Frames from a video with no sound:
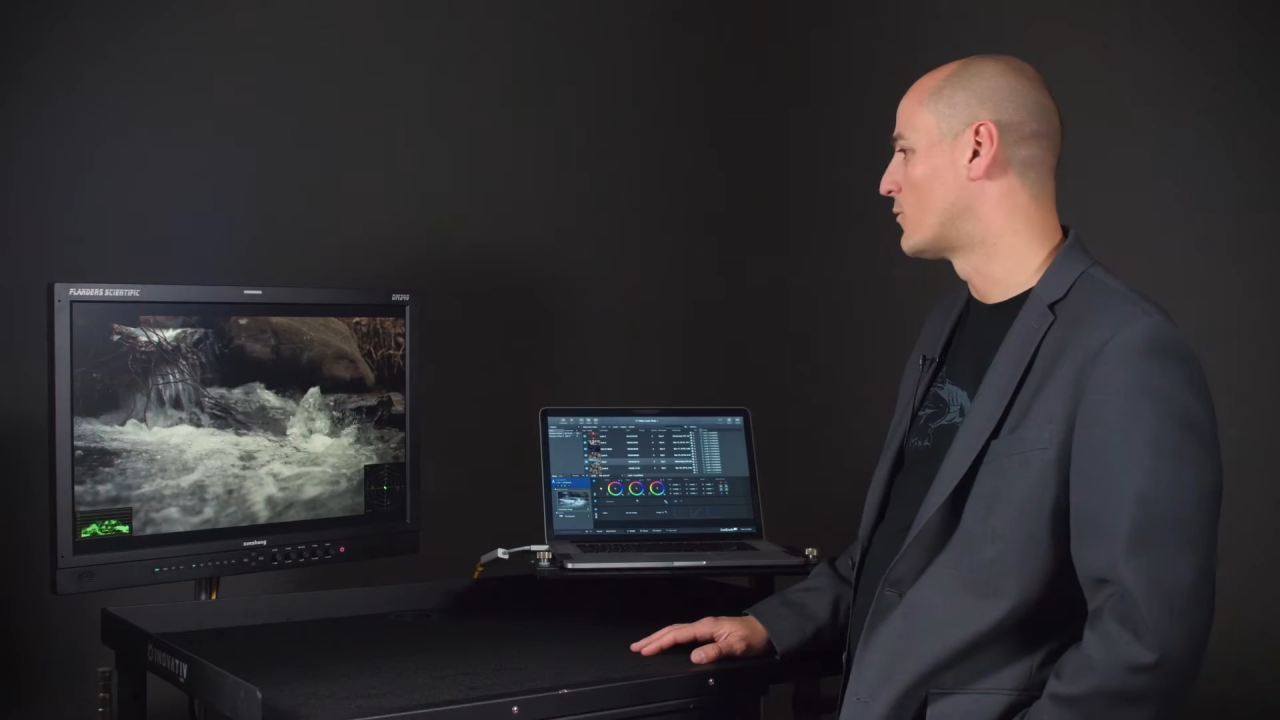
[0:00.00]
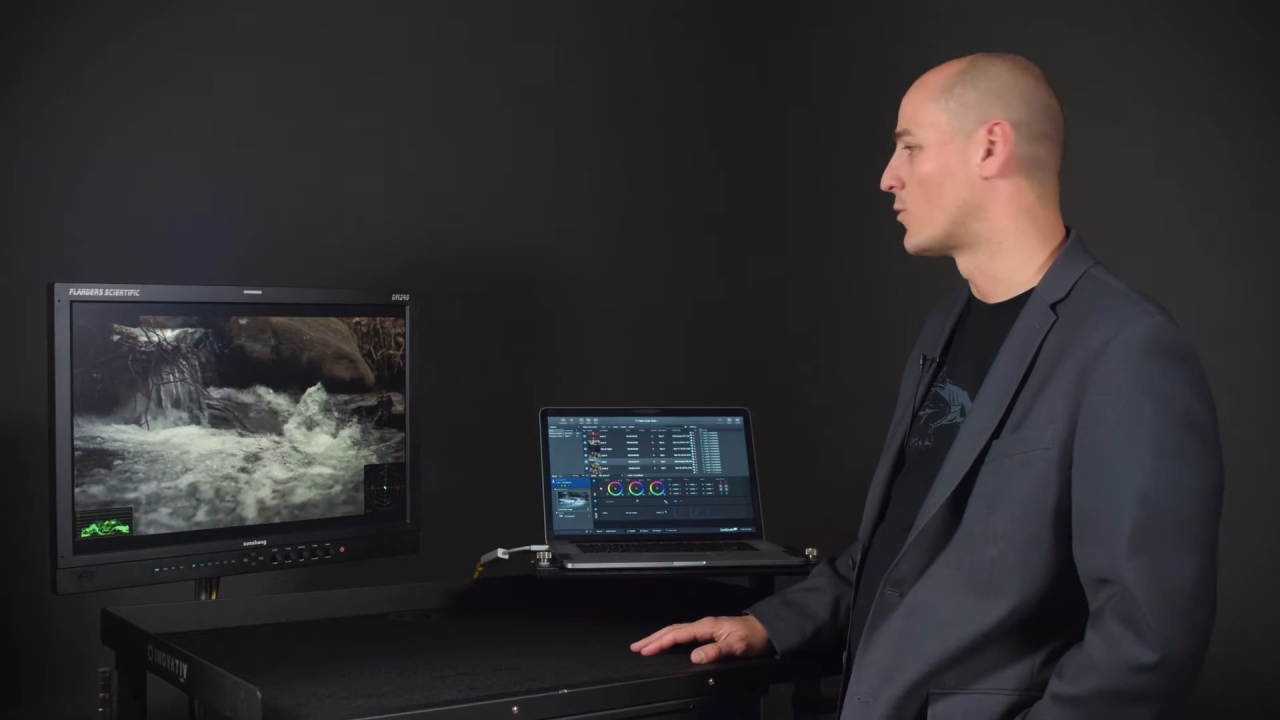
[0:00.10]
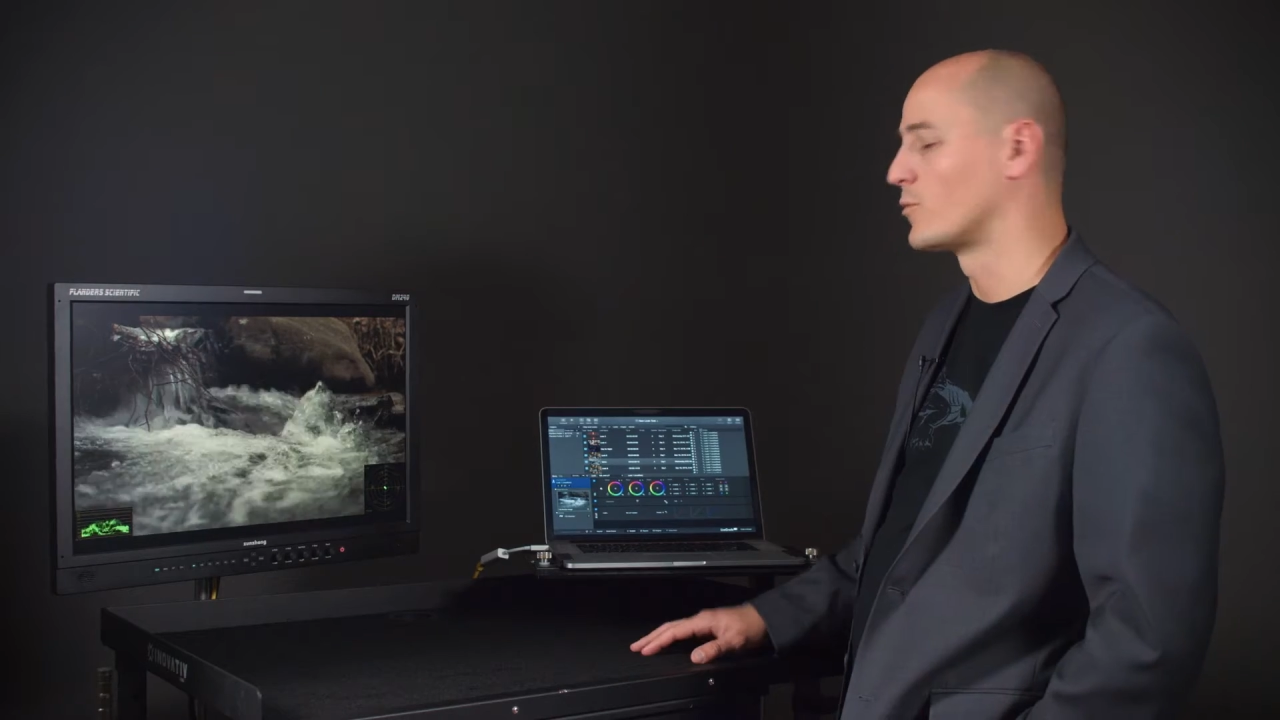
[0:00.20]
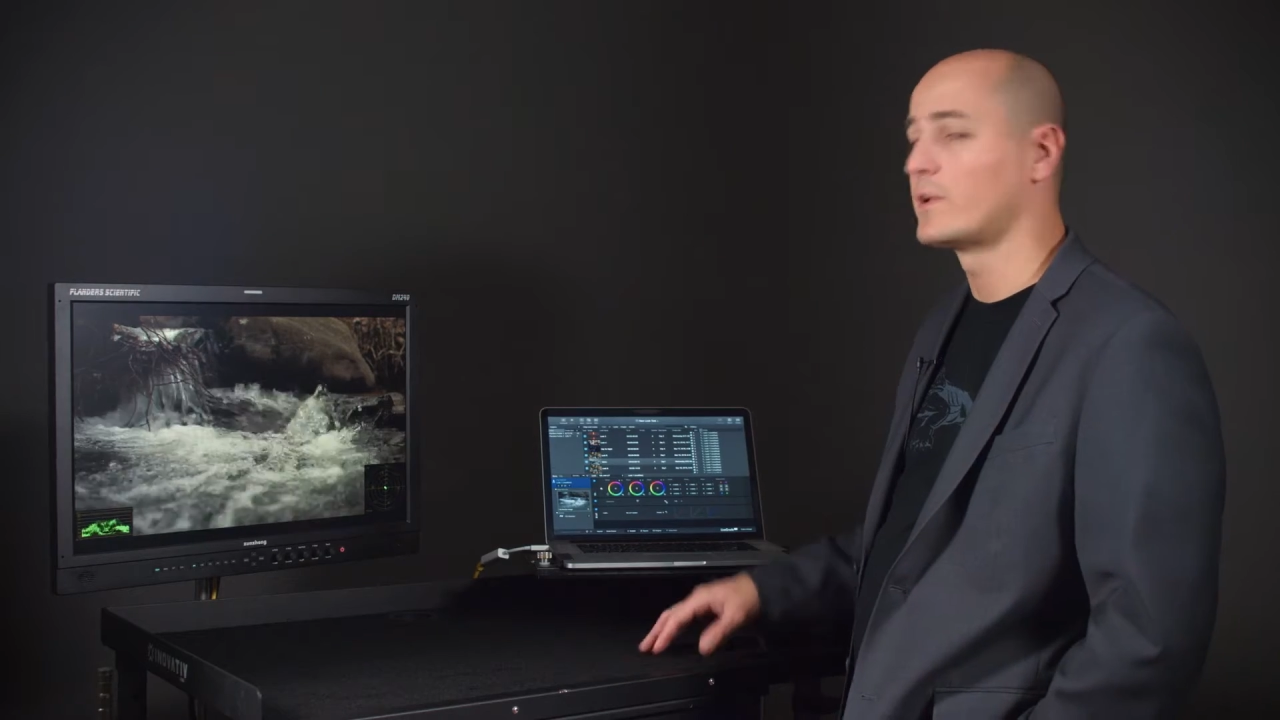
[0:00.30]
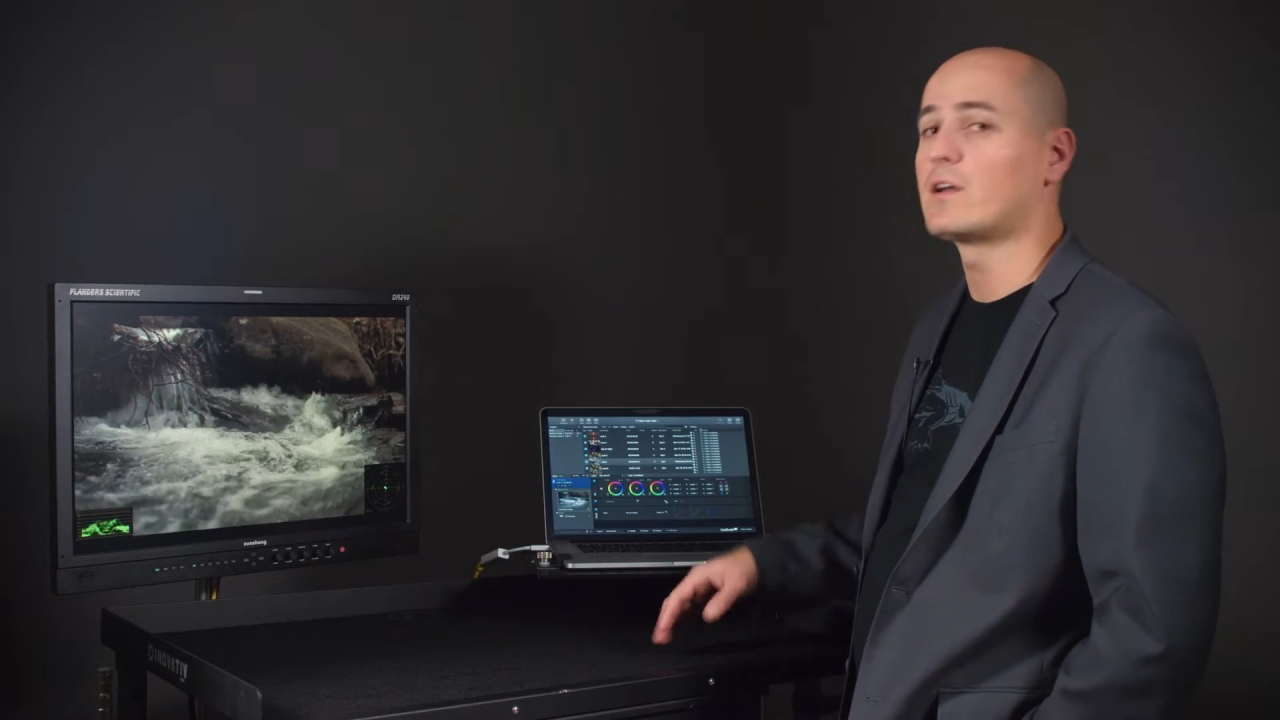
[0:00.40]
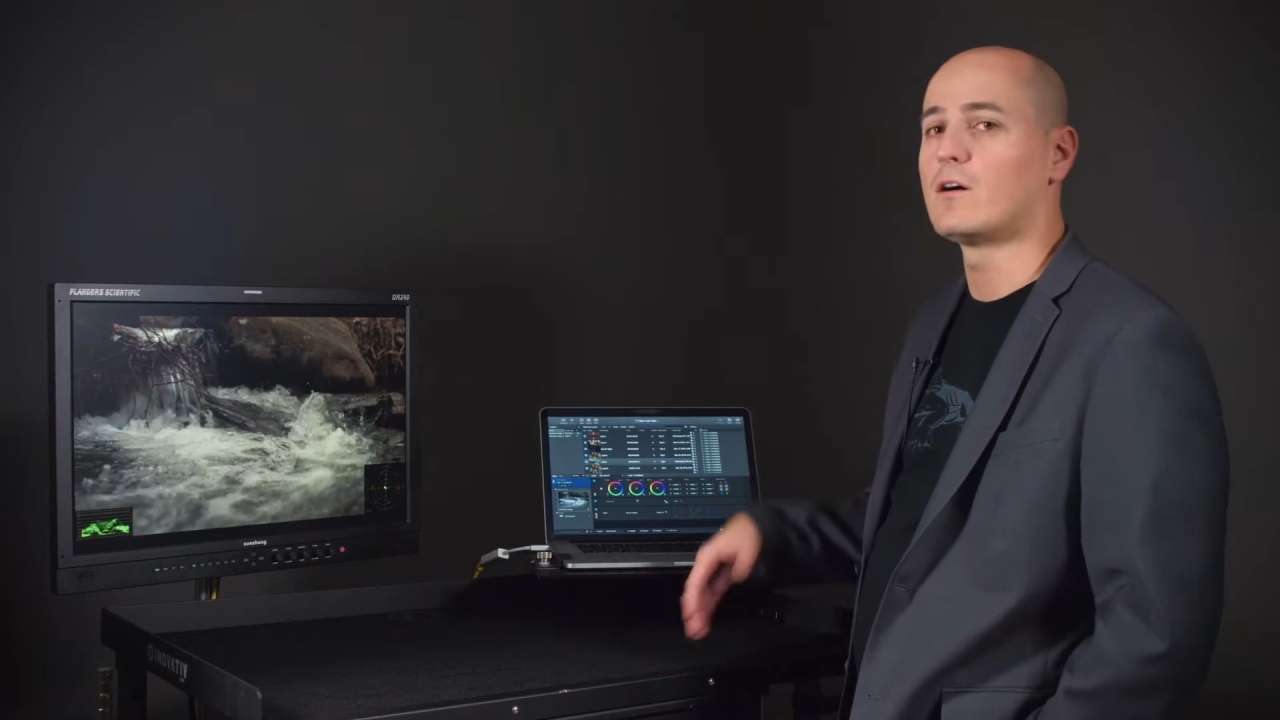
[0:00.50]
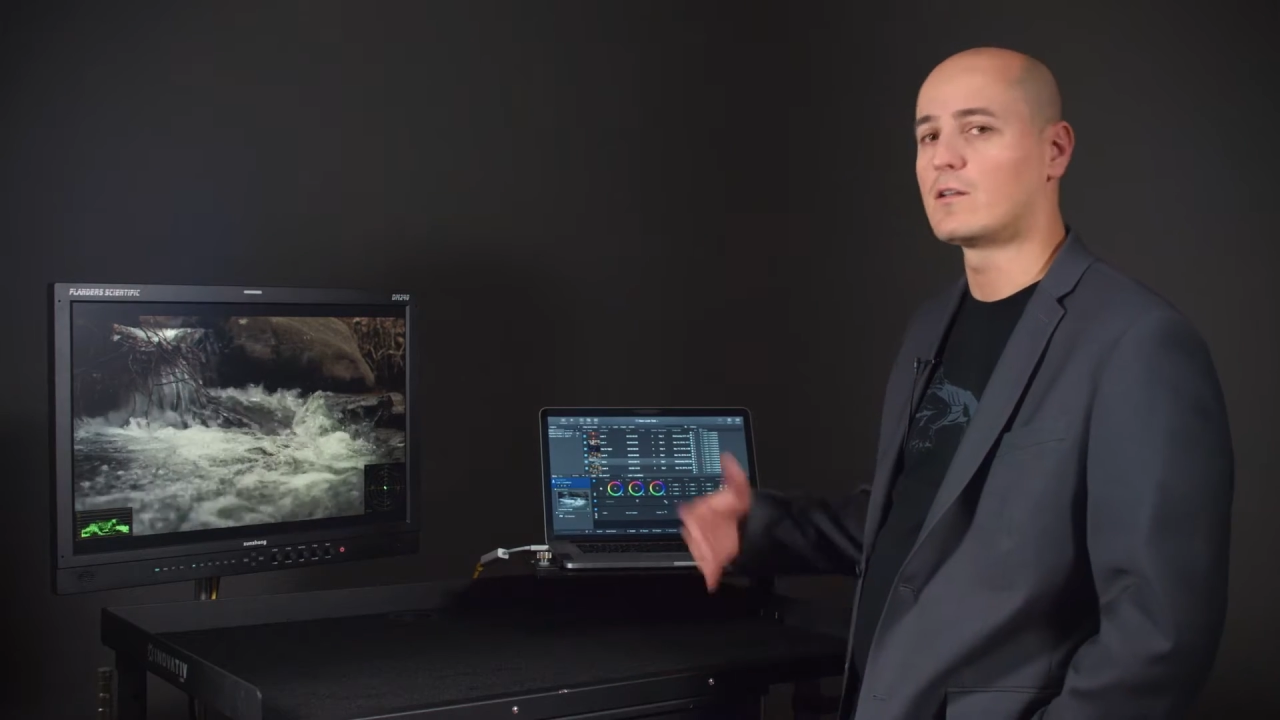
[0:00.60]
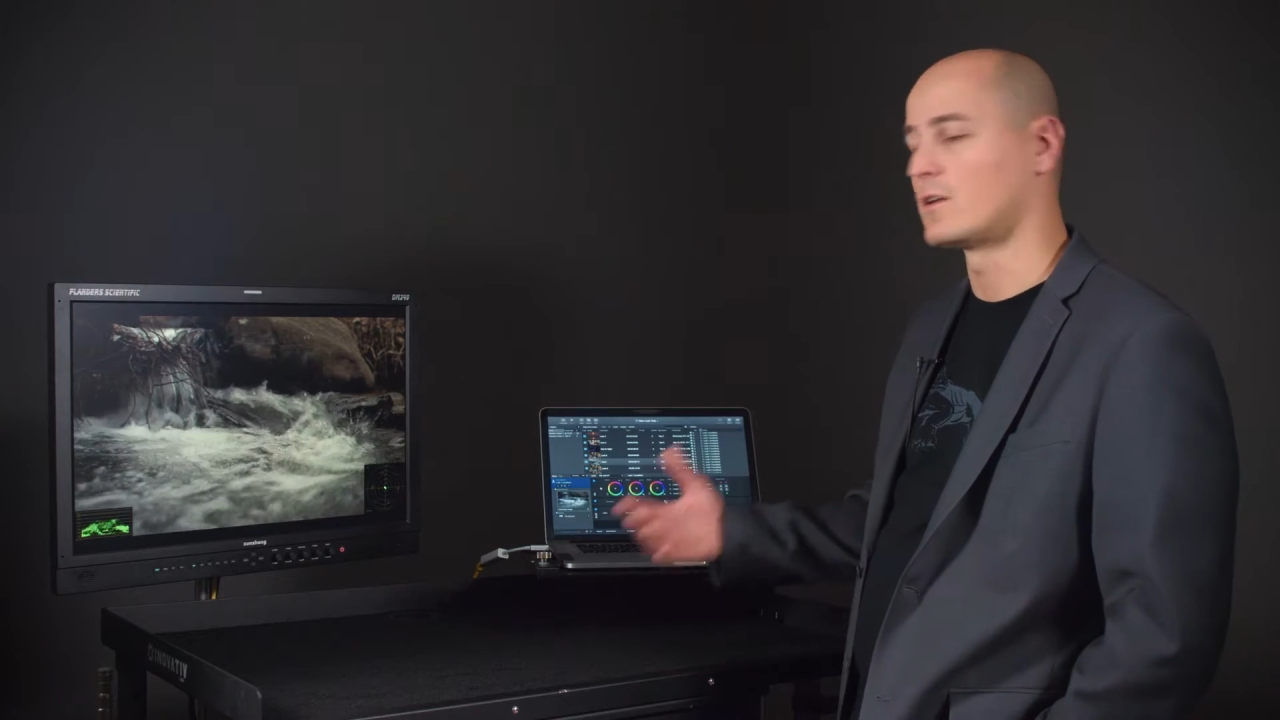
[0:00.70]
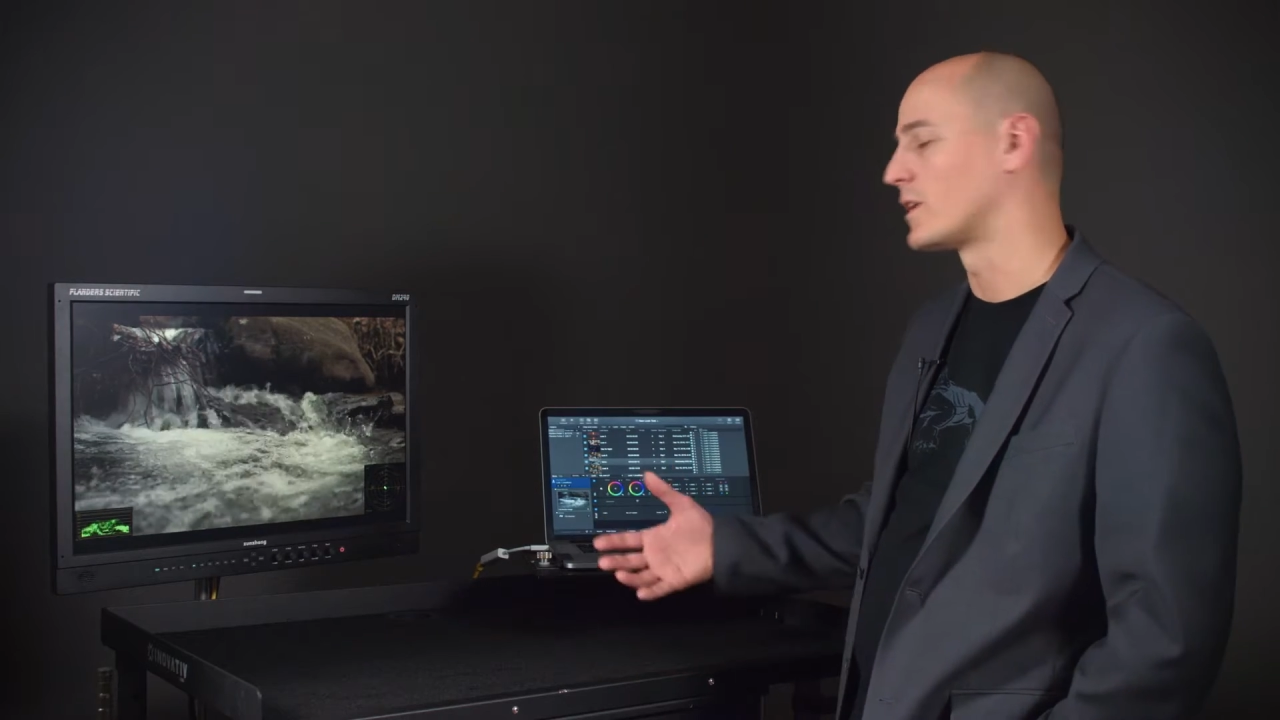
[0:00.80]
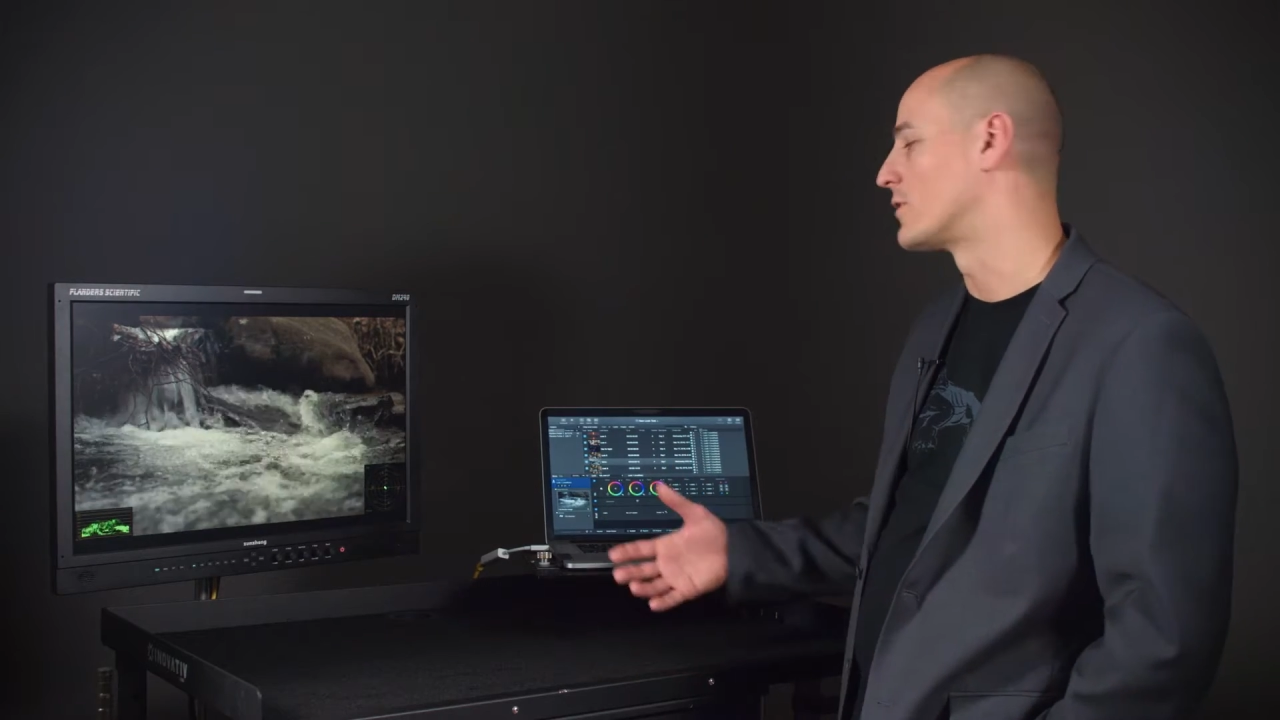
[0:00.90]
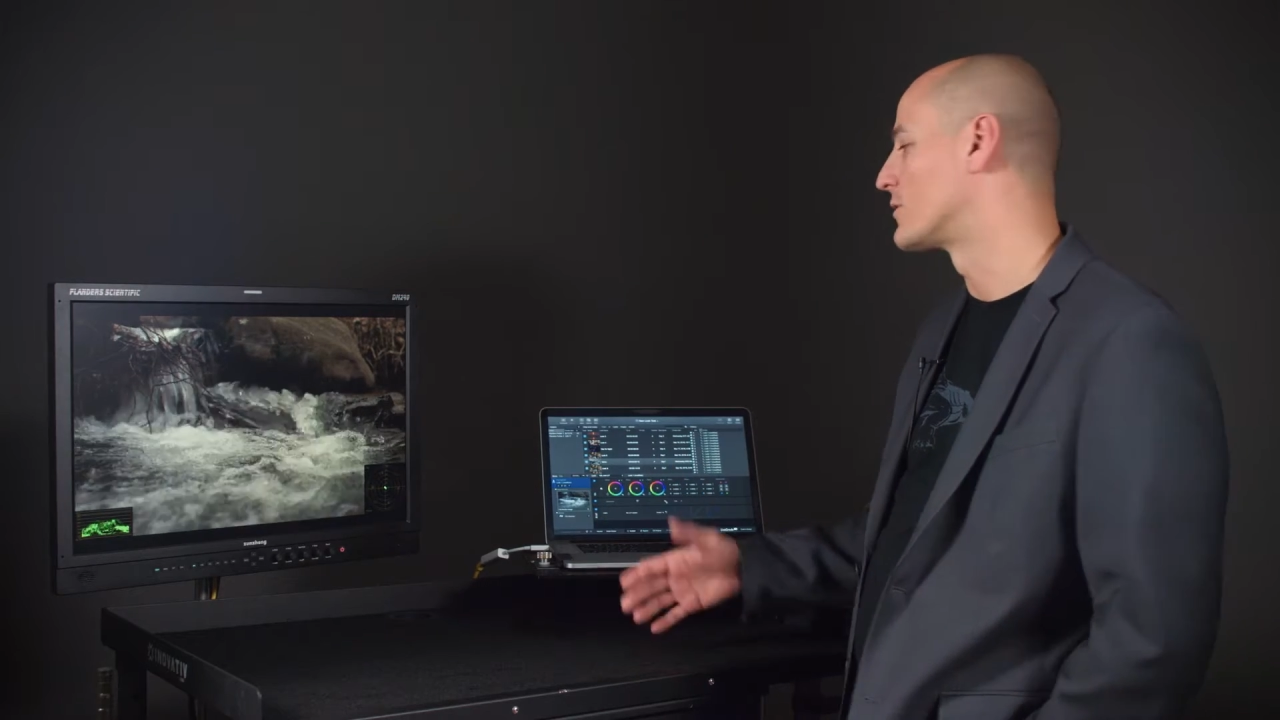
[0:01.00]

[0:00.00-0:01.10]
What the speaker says: for recall at a later